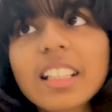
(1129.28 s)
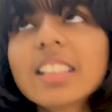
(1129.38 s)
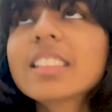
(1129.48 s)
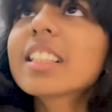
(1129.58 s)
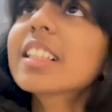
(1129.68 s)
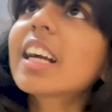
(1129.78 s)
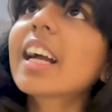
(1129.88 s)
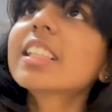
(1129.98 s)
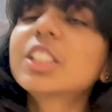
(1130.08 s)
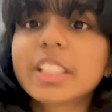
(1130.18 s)
Instead,
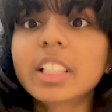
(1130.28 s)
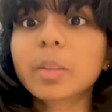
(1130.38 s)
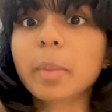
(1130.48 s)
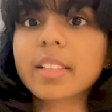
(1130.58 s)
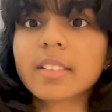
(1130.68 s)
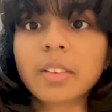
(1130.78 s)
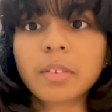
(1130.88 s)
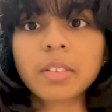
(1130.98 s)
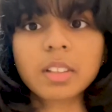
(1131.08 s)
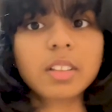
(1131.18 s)
I shield myself
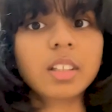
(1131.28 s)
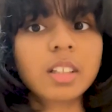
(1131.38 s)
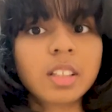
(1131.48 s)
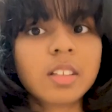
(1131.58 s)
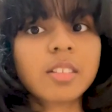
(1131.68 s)
in